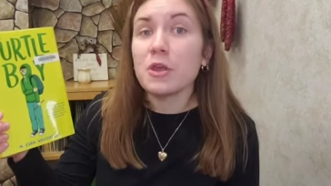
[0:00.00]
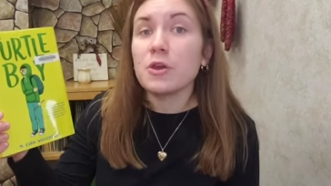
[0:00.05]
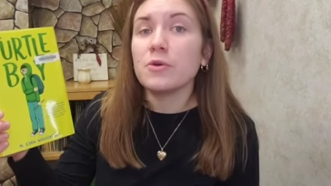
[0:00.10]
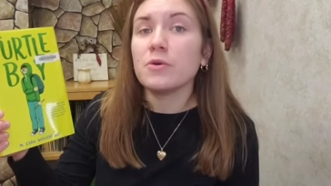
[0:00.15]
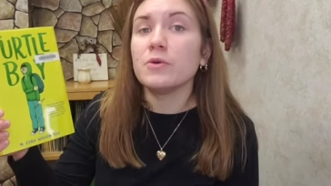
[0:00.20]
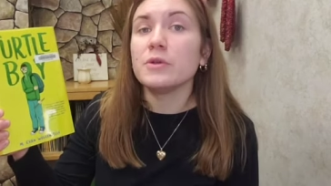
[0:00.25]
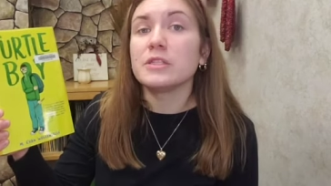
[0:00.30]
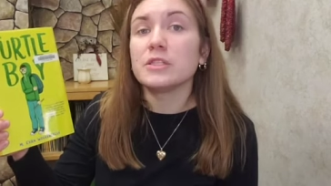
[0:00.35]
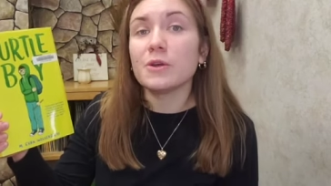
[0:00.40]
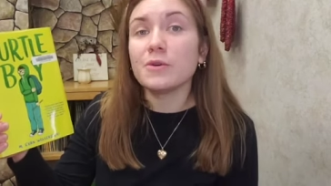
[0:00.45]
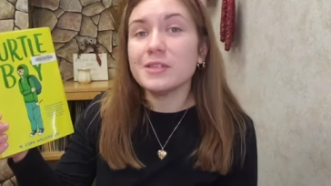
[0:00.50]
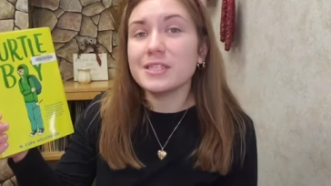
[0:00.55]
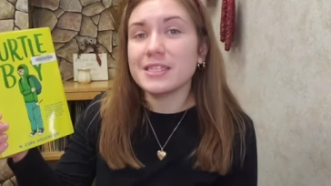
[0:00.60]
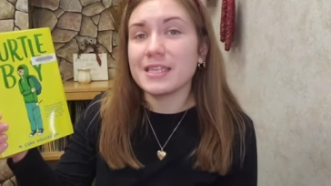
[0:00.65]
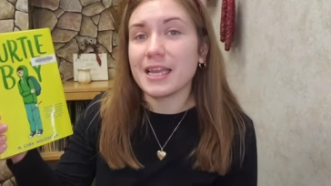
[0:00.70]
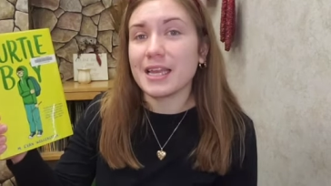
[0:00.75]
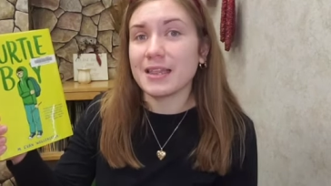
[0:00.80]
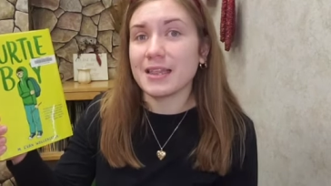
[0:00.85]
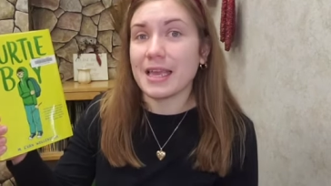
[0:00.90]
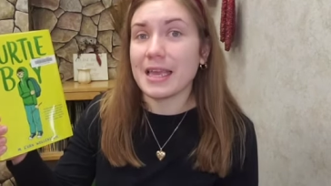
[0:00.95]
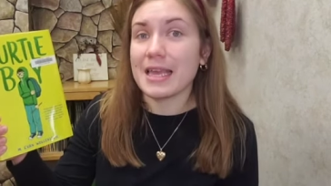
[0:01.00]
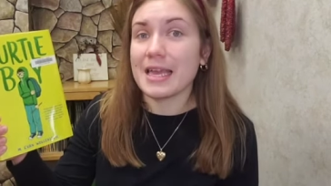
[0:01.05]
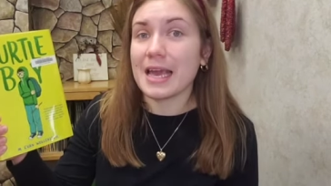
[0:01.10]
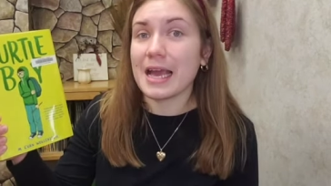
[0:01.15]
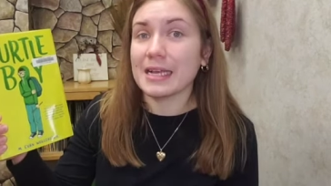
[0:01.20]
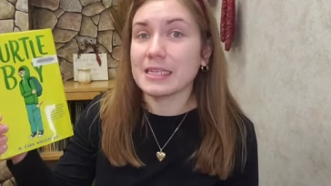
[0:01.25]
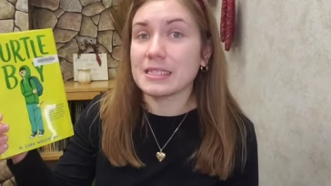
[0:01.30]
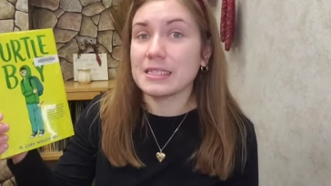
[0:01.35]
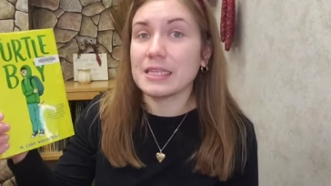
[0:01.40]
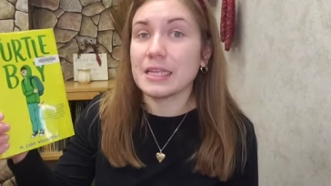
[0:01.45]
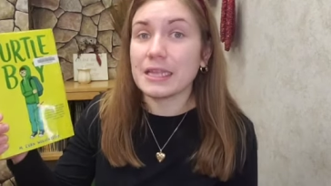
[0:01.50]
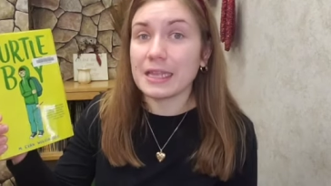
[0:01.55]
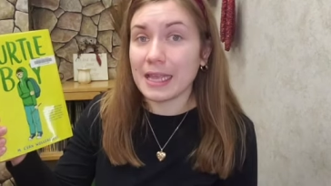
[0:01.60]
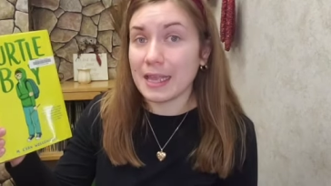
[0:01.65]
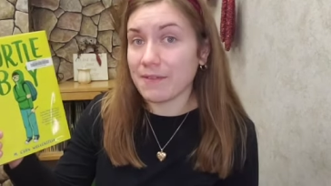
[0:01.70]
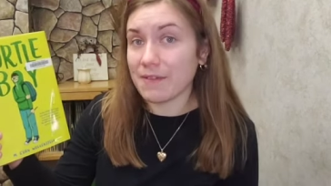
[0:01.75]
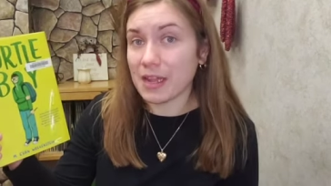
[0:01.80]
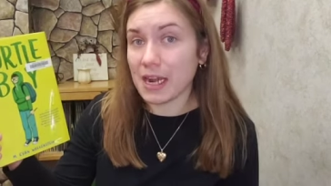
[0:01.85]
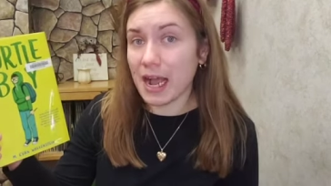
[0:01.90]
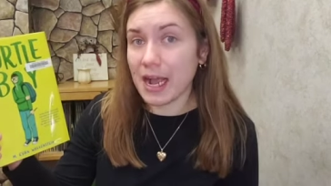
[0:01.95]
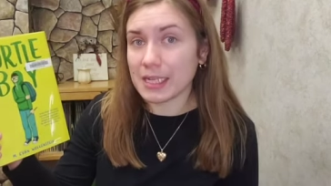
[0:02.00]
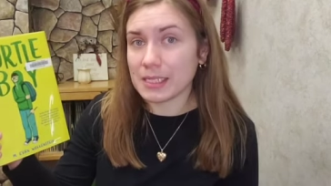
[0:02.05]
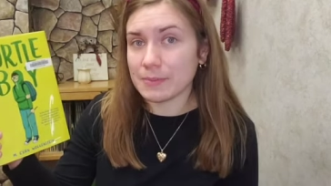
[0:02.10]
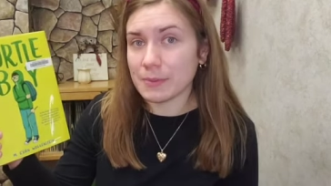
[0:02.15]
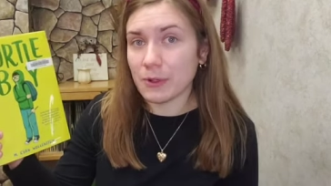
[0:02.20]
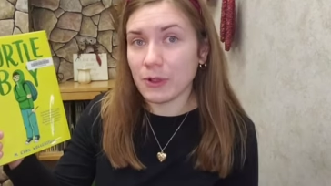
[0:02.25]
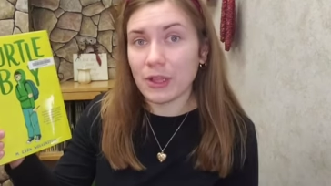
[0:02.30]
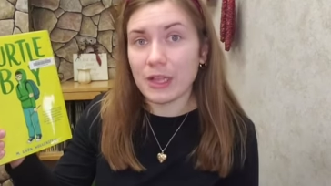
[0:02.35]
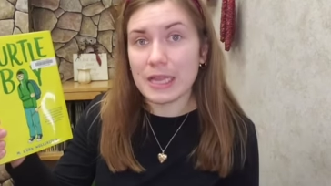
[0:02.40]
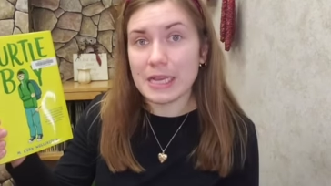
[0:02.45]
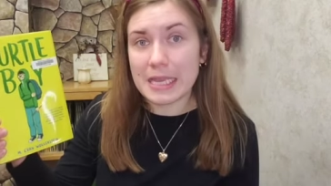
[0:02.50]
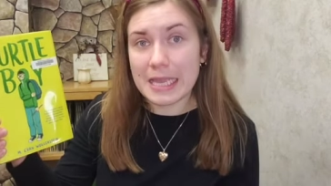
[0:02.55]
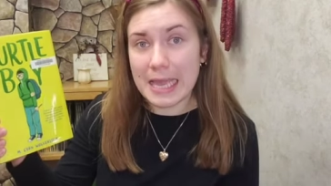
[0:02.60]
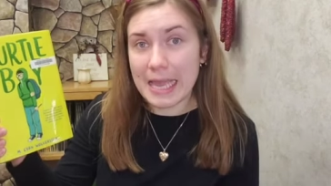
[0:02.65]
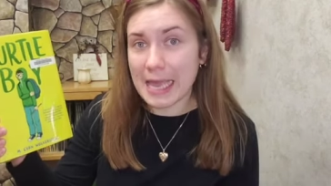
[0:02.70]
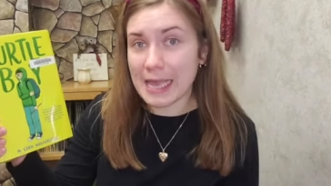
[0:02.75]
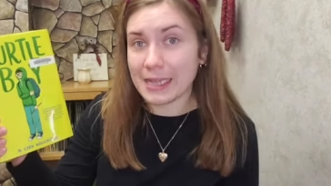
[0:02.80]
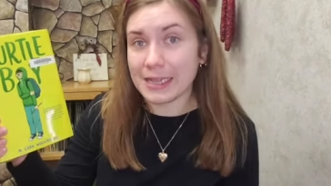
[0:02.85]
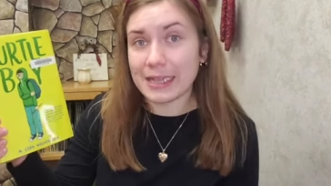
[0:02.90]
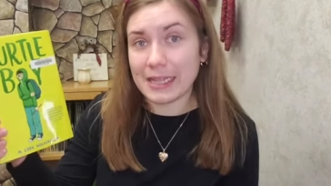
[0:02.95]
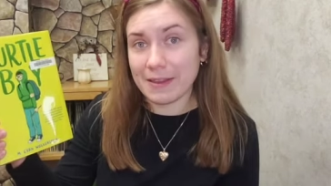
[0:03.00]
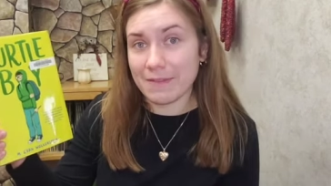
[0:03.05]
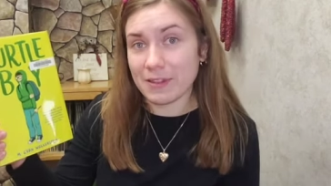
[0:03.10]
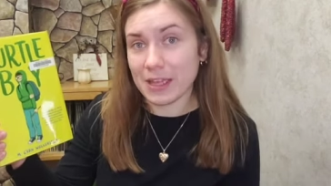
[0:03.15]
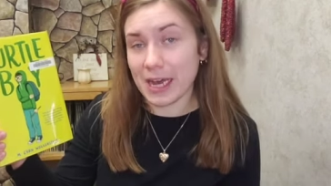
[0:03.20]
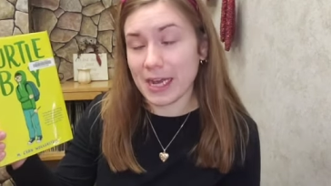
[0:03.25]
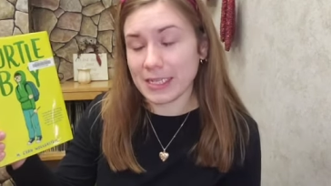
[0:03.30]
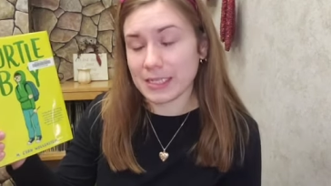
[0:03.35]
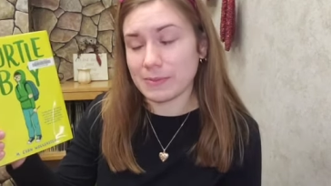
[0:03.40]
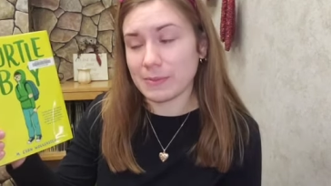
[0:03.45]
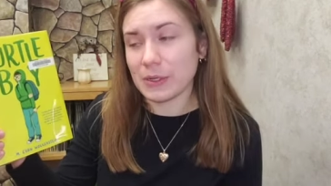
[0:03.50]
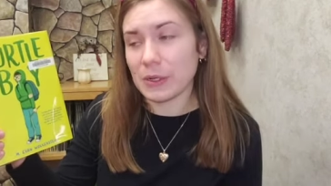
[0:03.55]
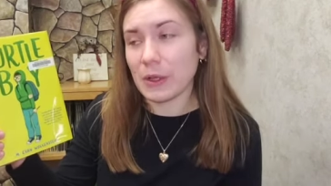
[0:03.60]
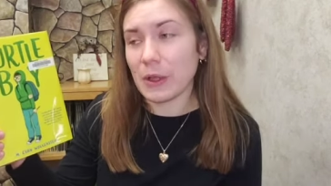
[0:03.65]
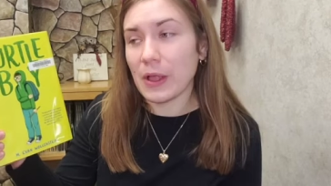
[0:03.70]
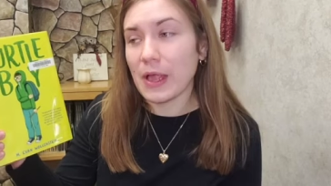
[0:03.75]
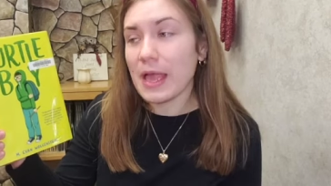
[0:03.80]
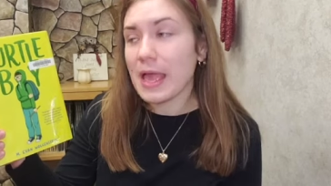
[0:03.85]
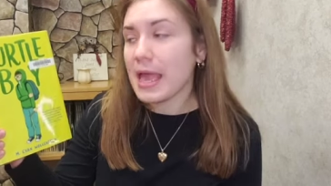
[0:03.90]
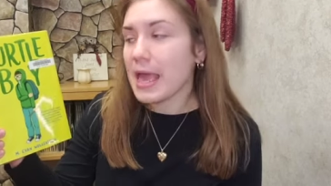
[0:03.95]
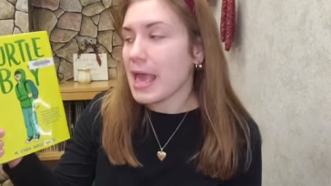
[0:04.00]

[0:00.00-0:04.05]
who is so sick that he has to live at a hospital and he can't leave the hospital.